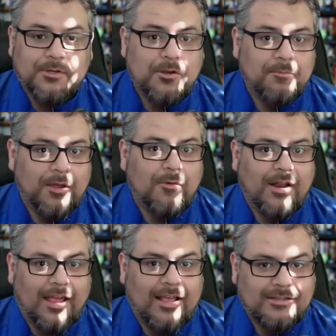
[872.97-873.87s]
So you may
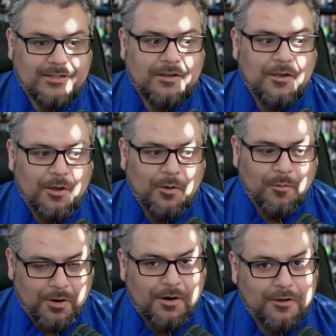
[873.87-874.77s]
want to ask,
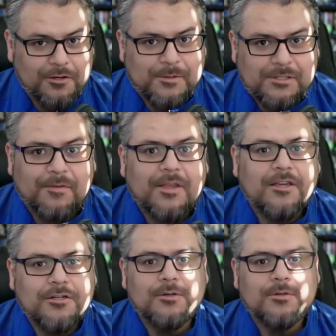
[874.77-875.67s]
what are their specific
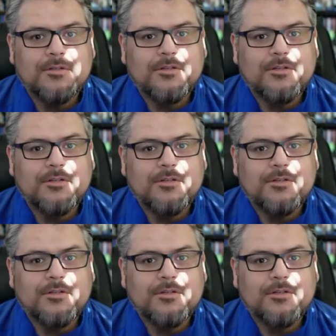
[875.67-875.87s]
issues?